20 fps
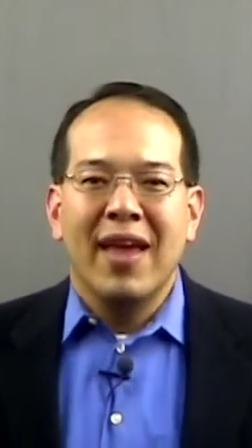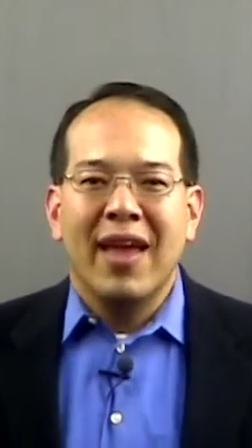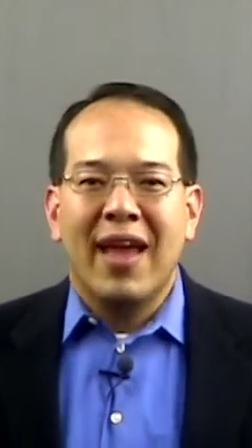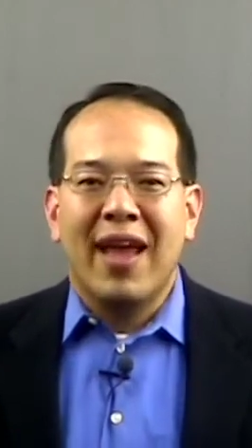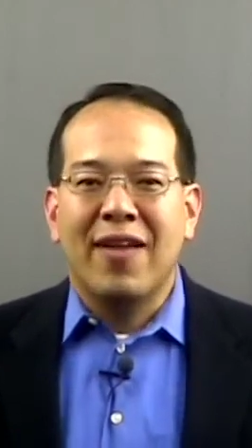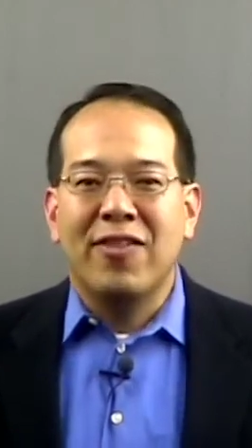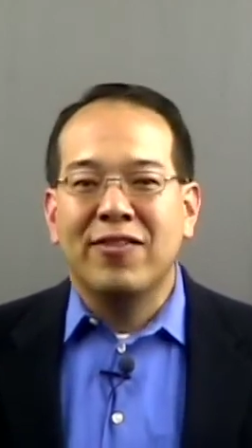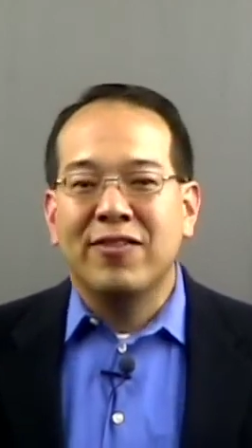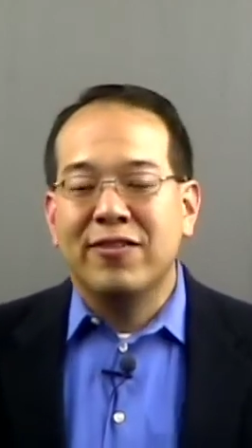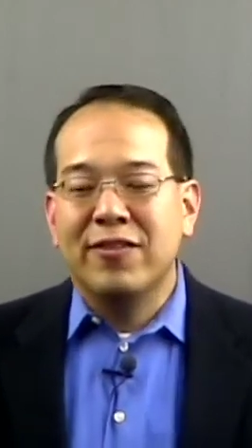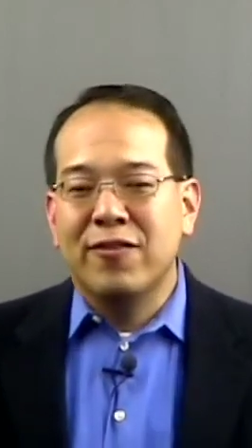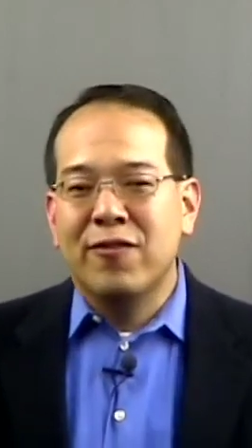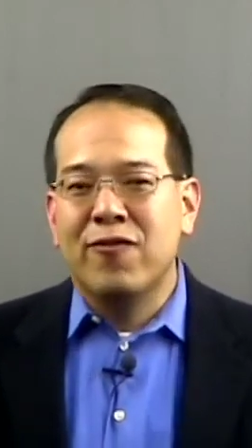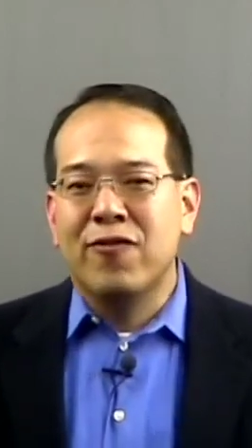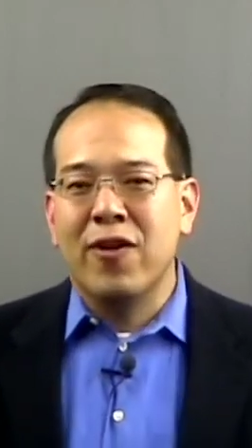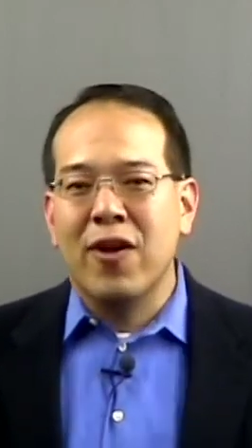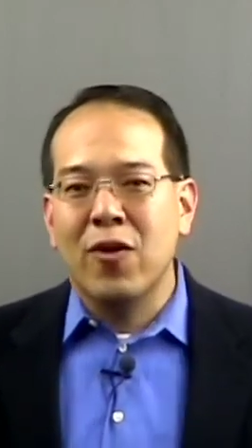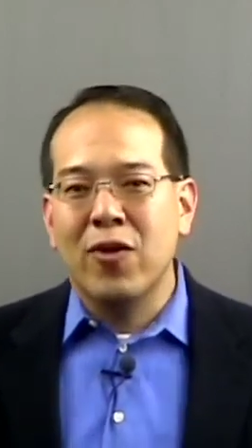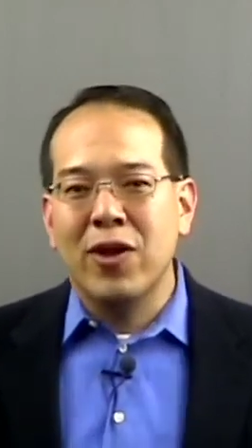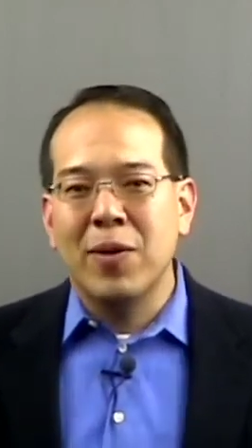And this is a
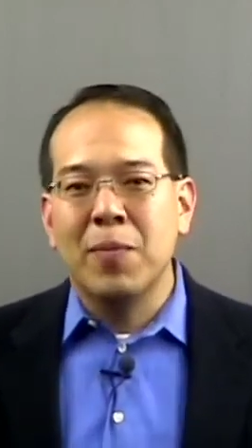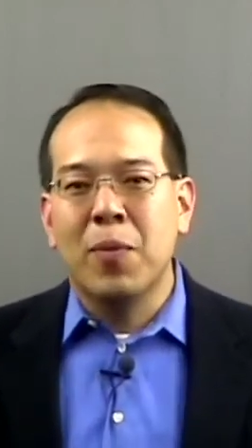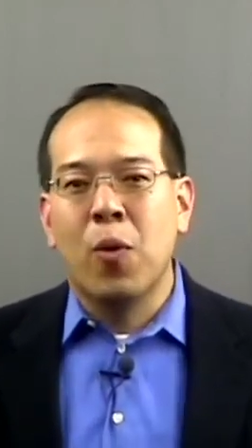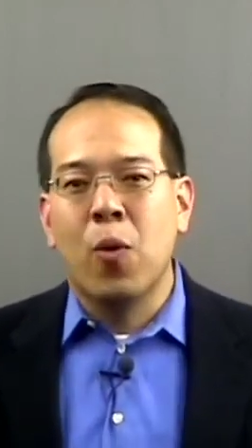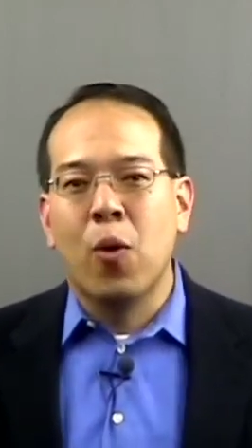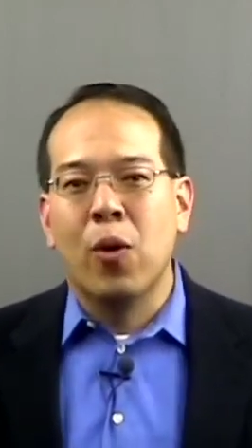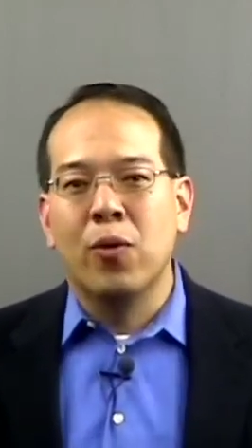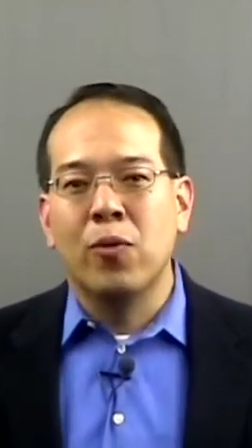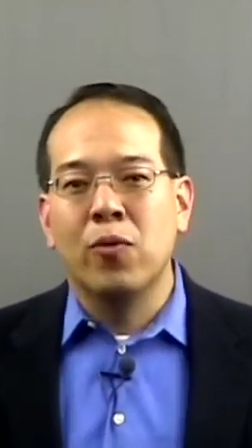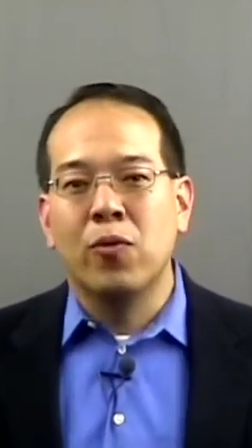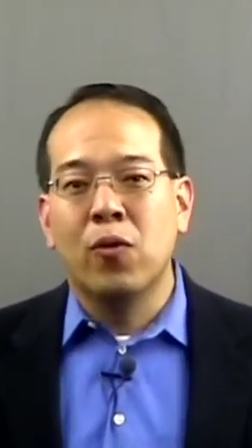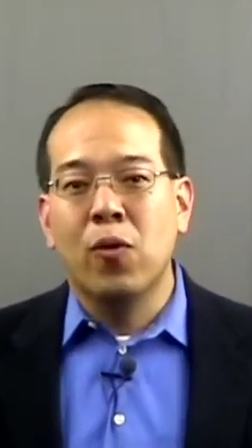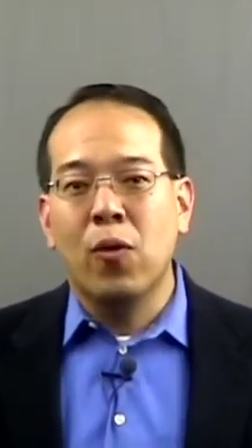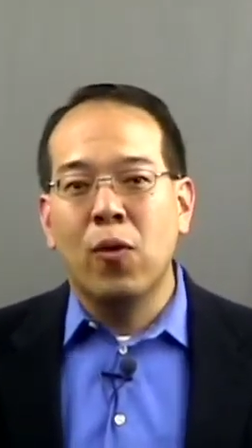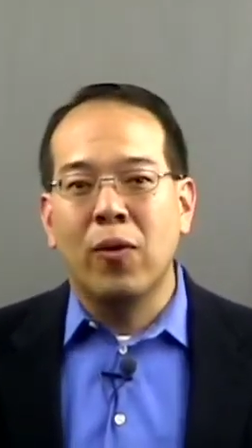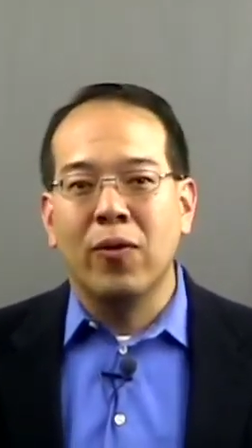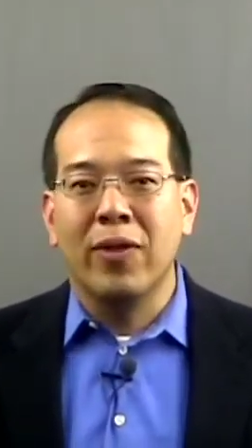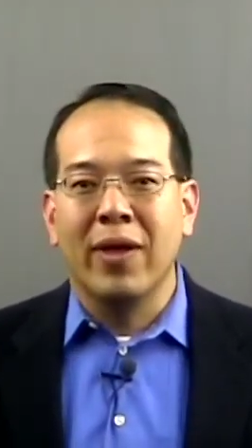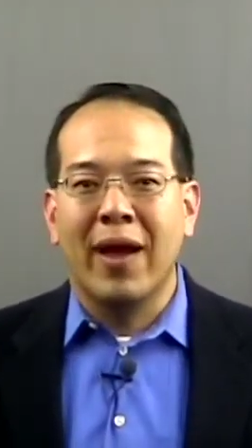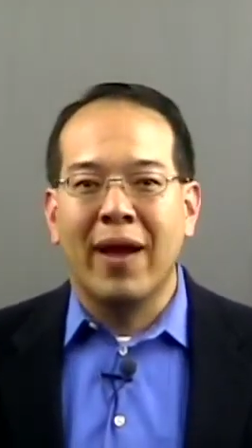very important
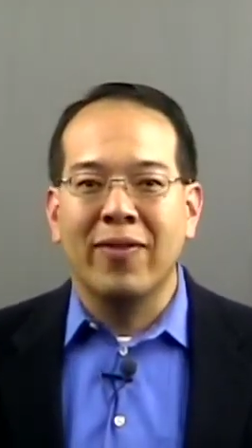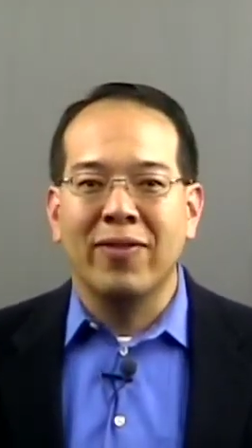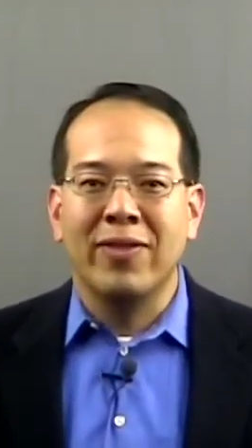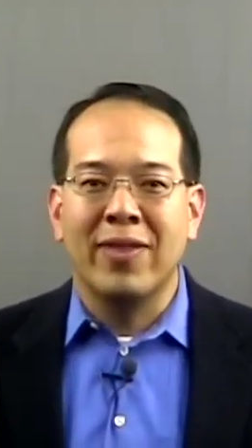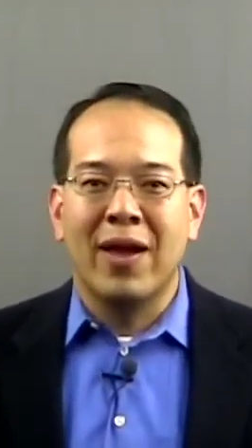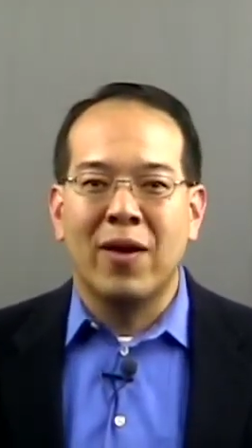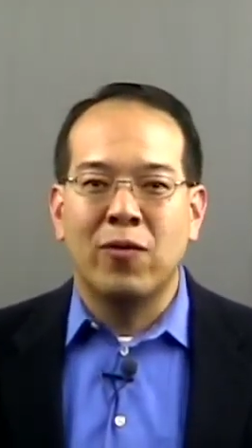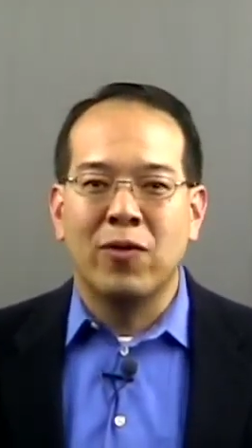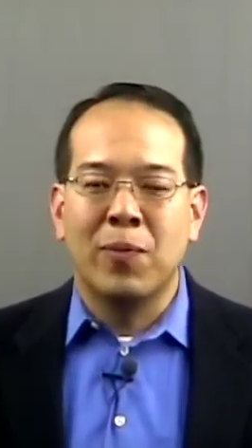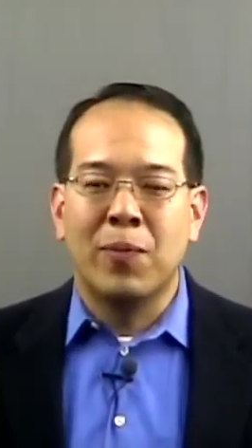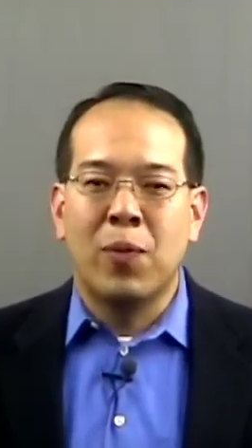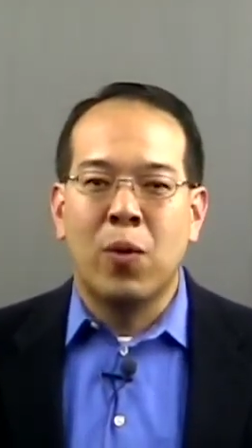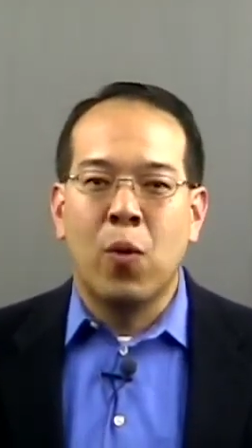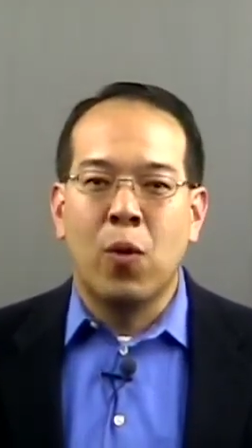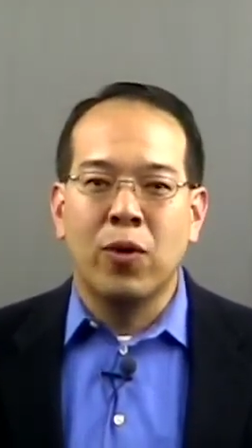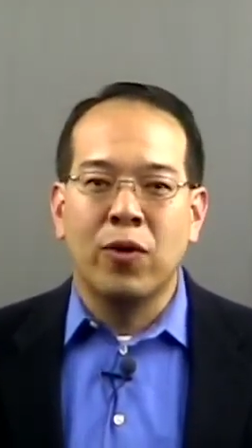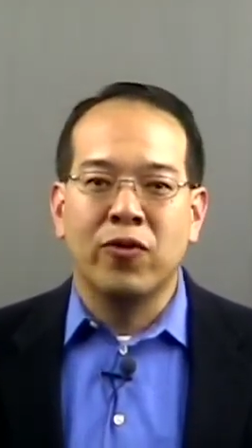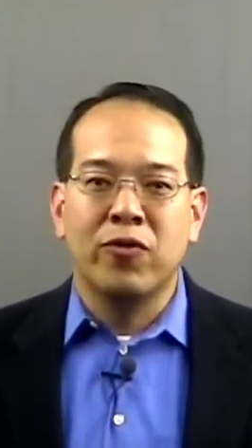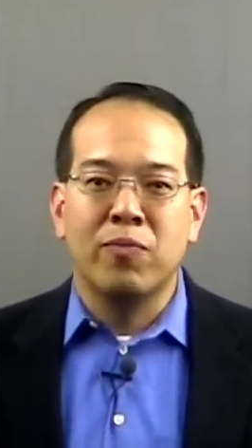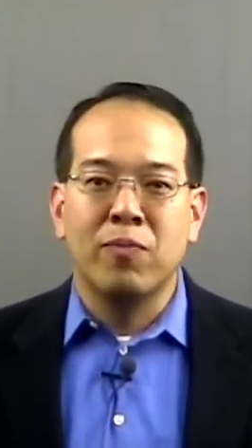role that, that
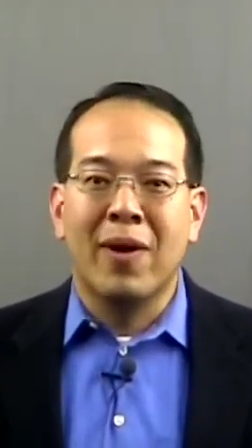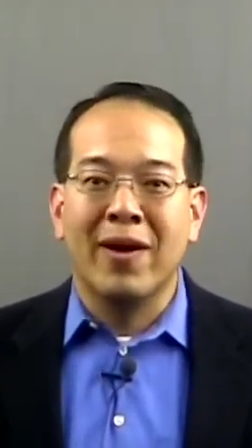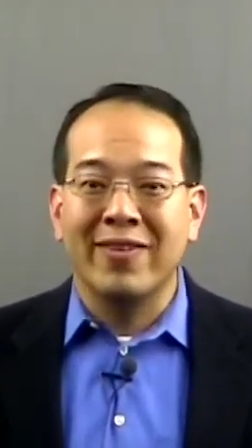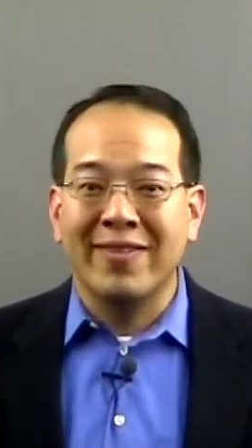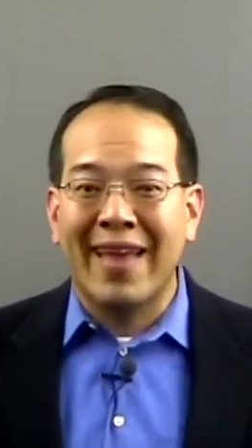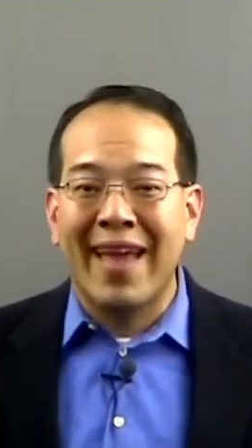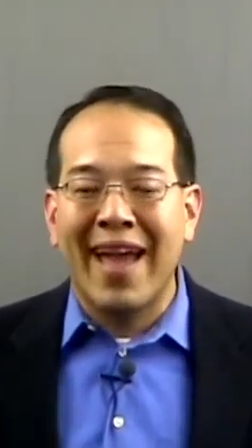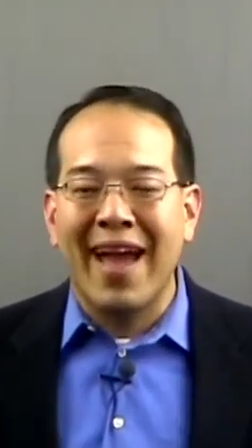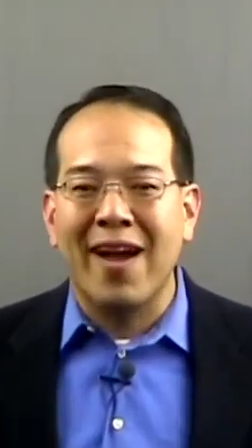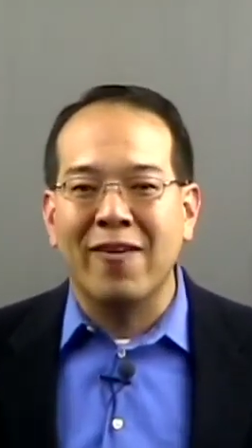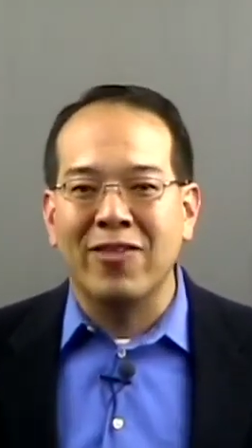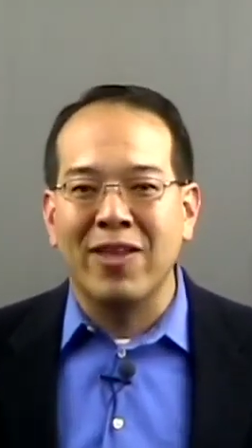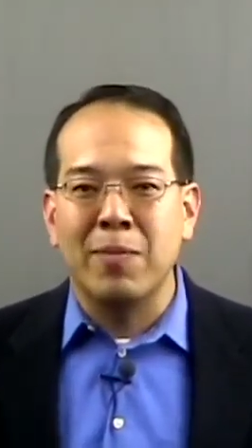reporters must have.